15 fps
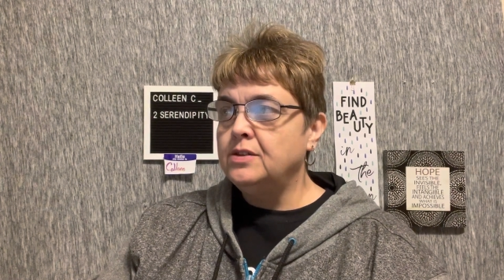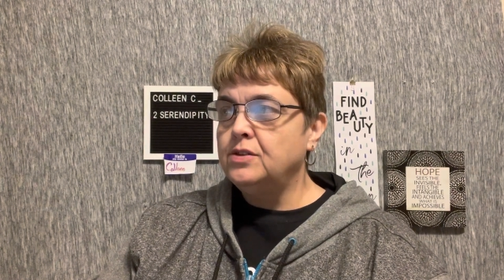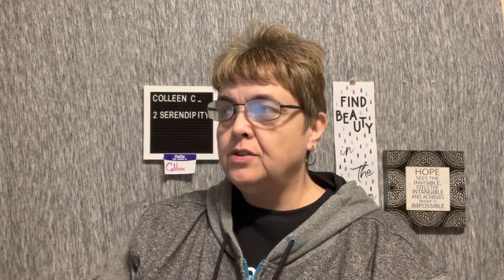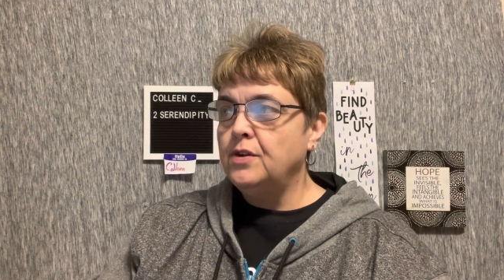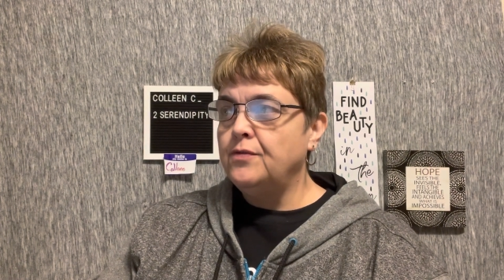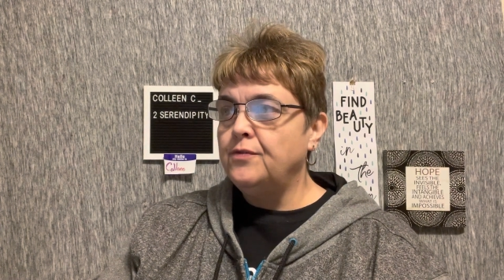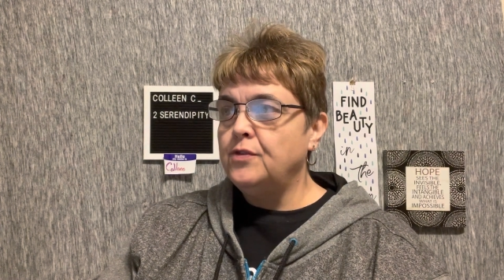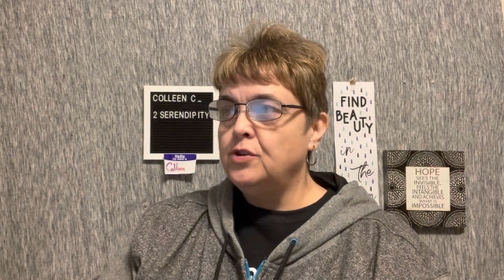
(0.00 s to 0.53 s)

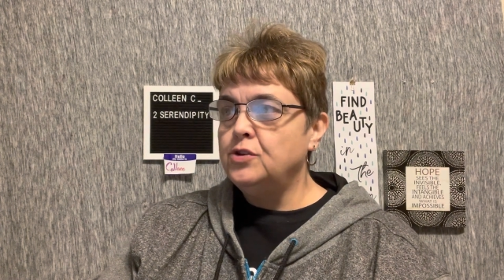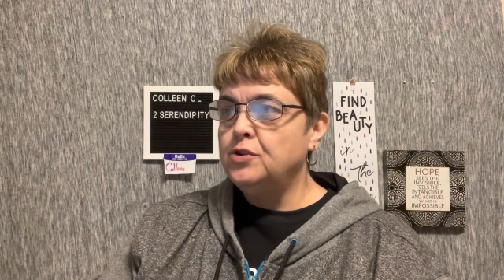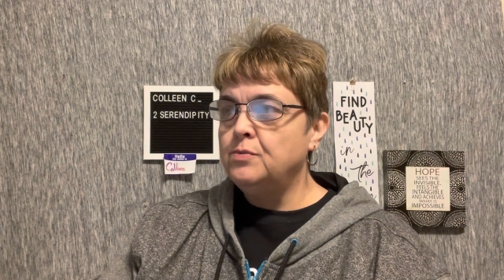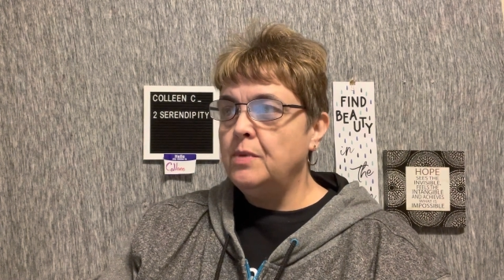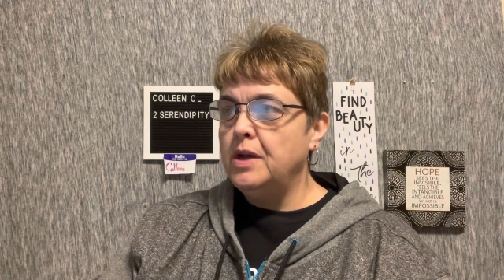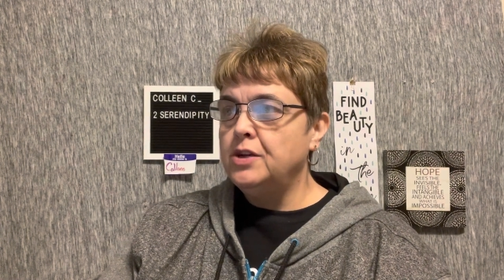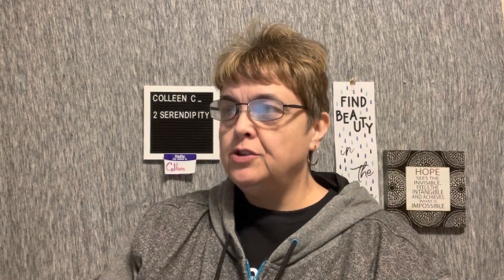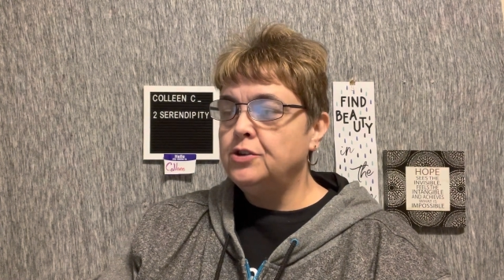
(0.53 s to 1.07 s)
the first
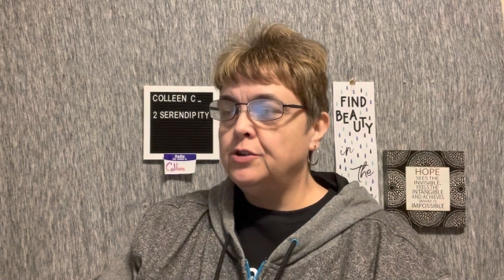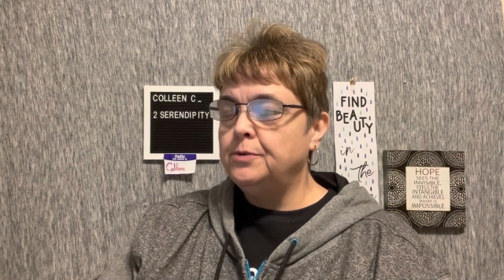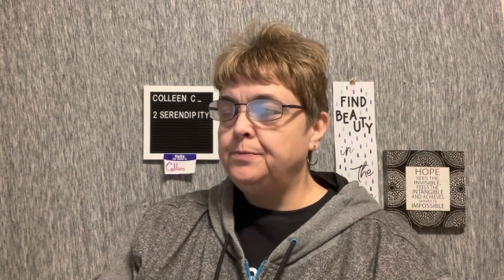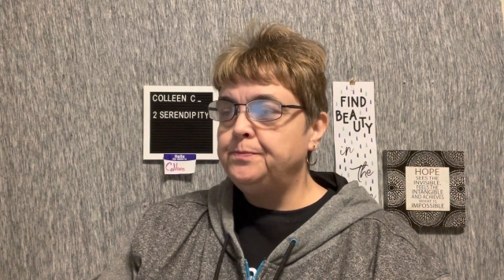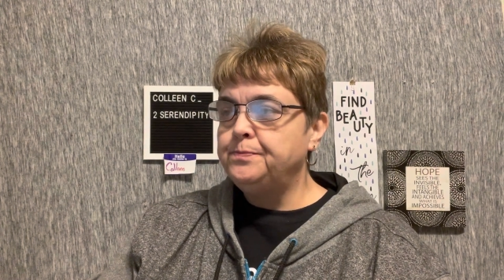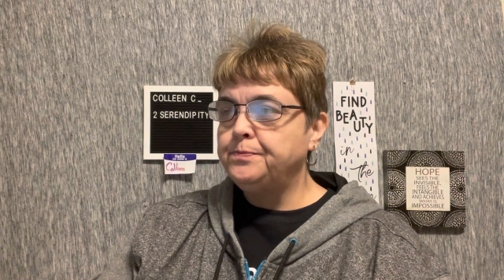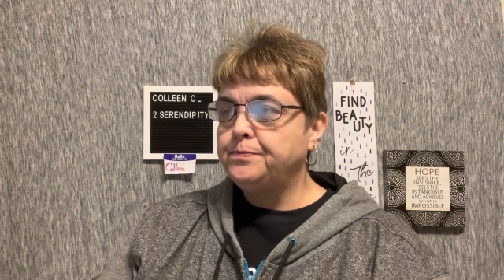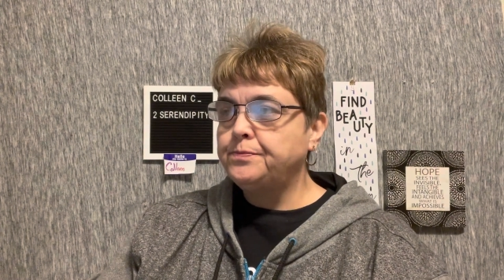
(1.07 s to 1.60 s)
major
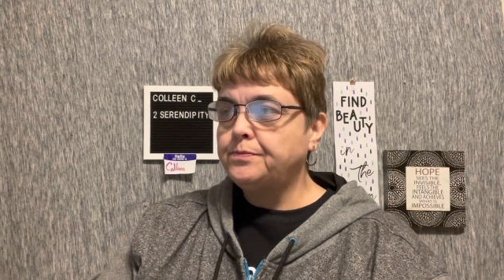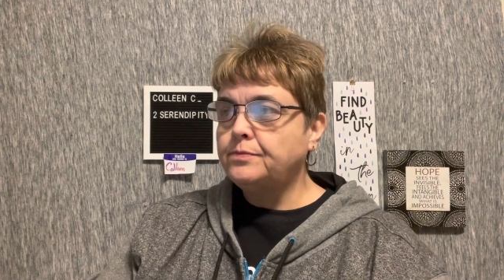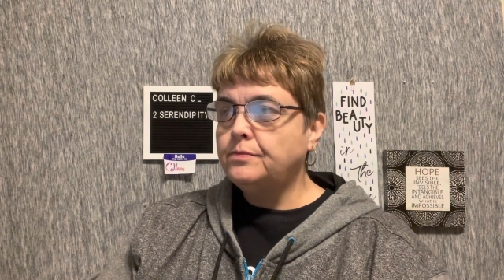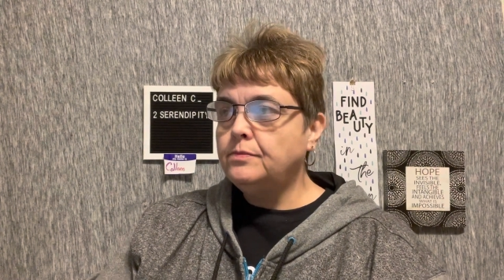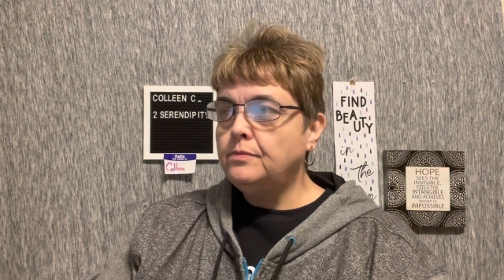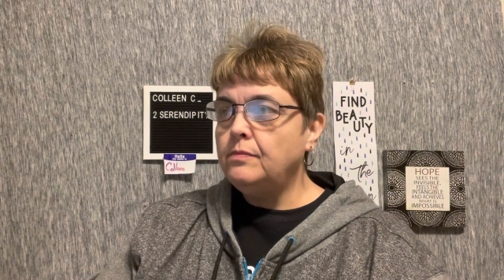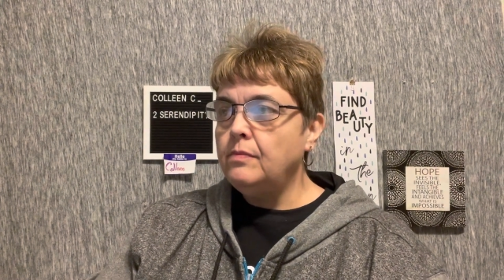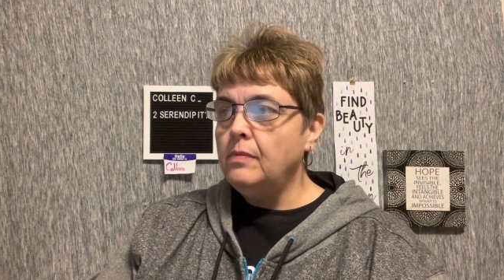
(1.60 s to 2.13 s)

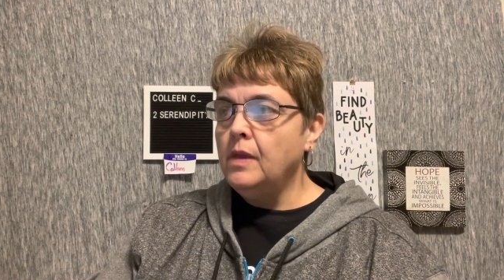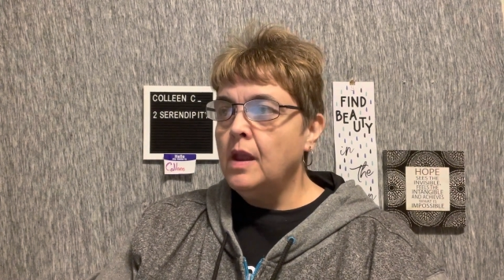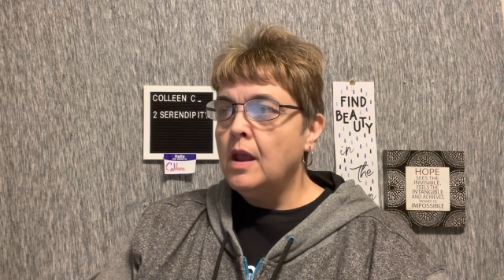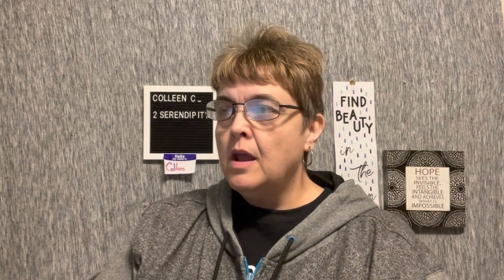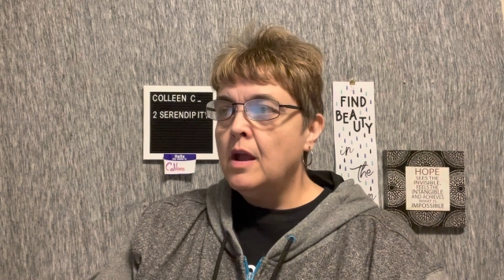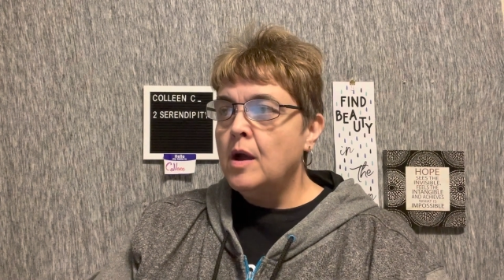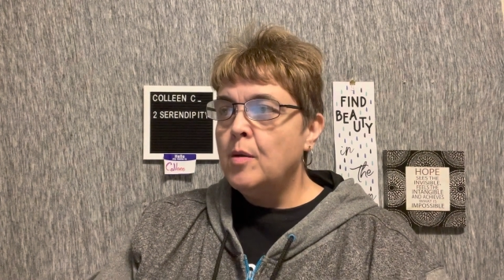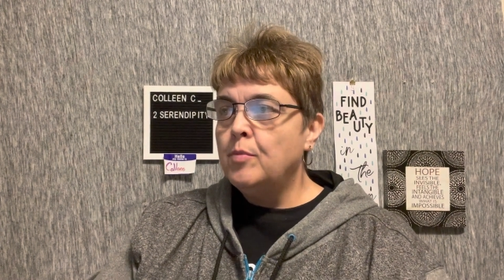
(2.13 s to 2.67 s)

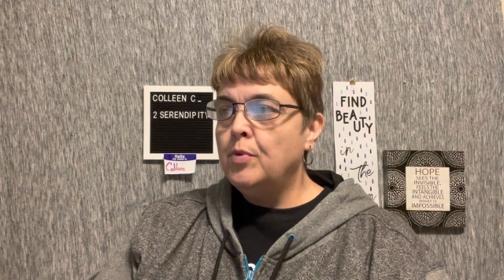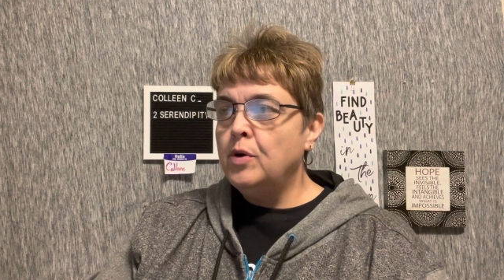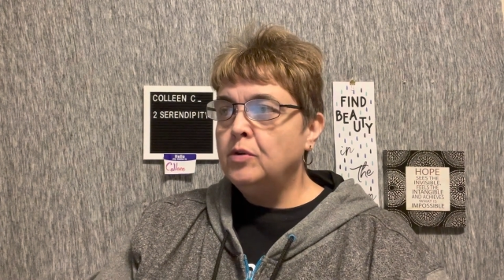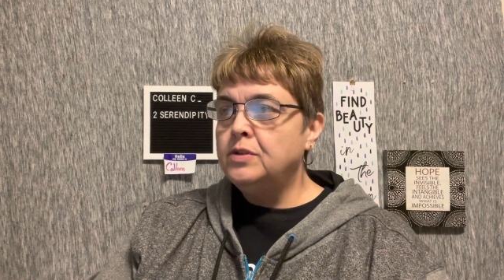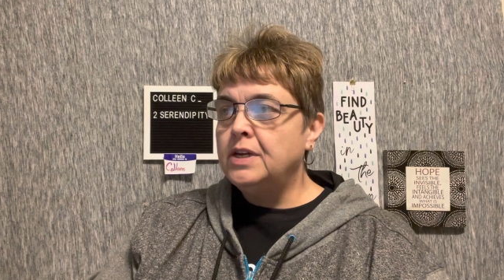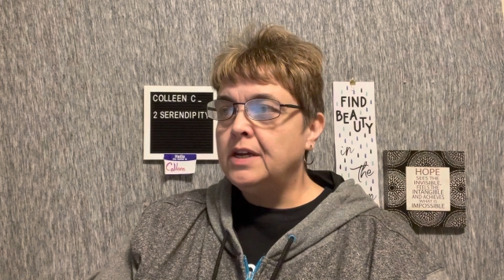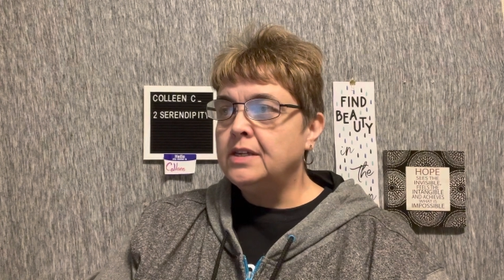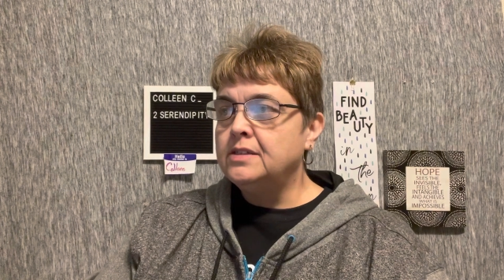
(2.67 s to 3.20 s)

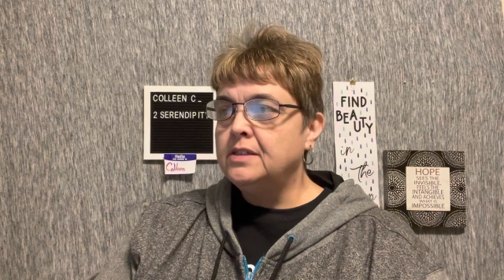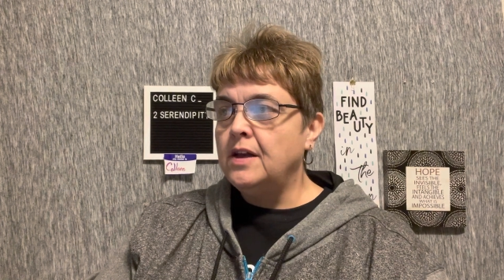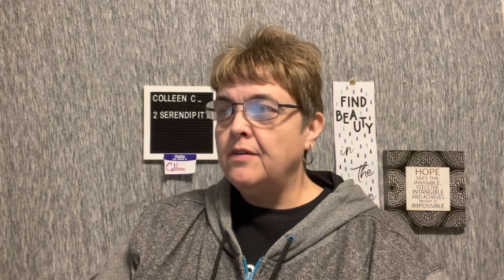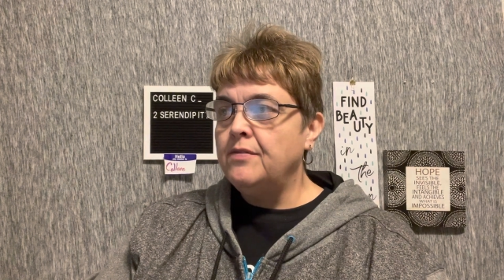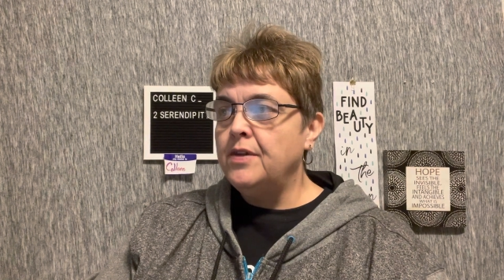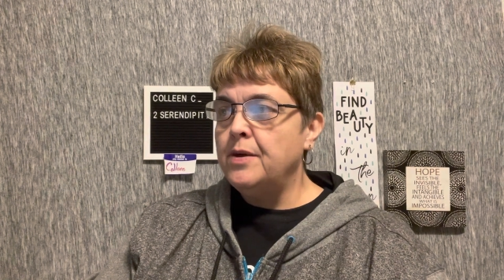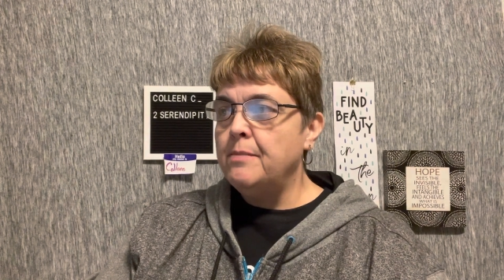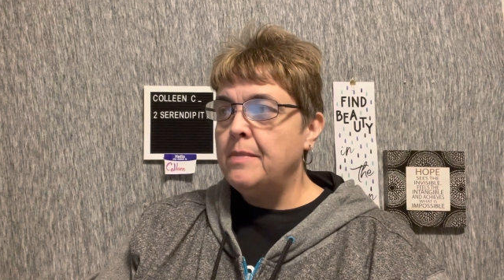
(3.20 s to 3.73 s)
protests of
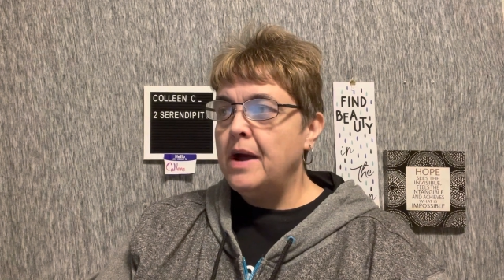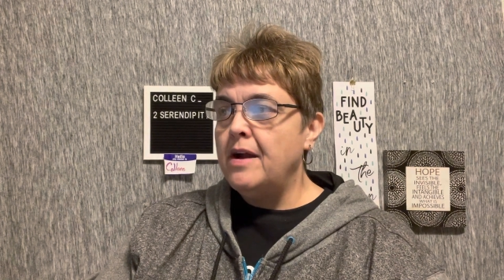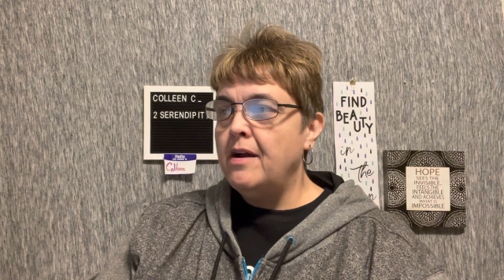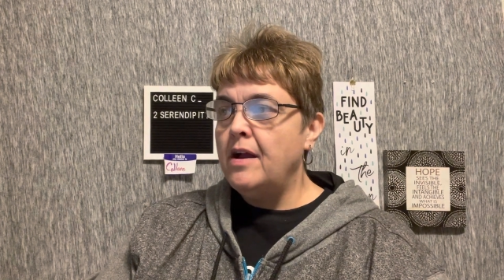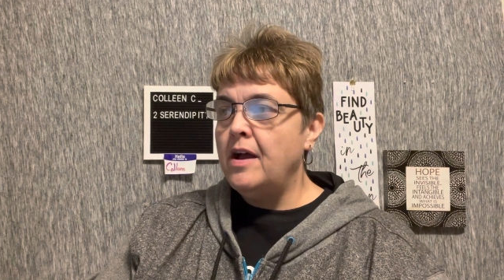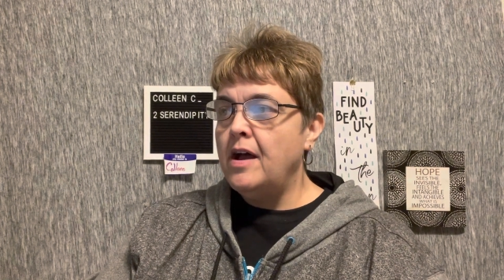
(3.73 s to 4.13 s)
the